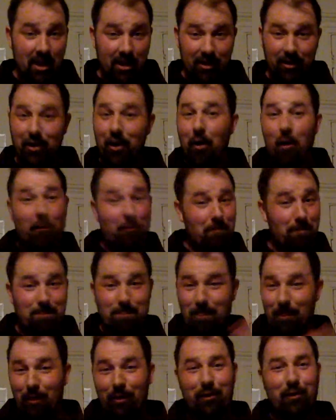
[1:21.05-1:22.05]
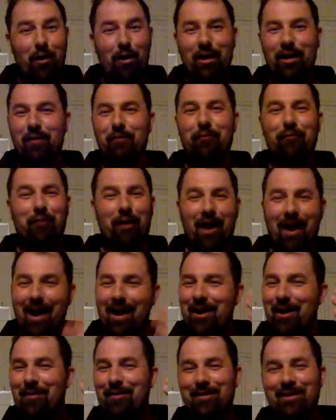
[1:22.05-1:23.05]
you know, looking all like a
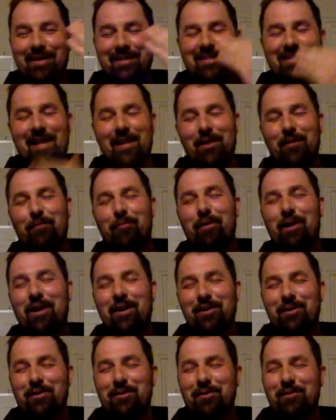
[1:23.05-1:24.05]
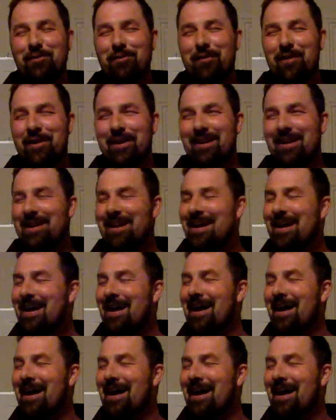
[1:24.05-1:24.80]
friar and celebrate you. And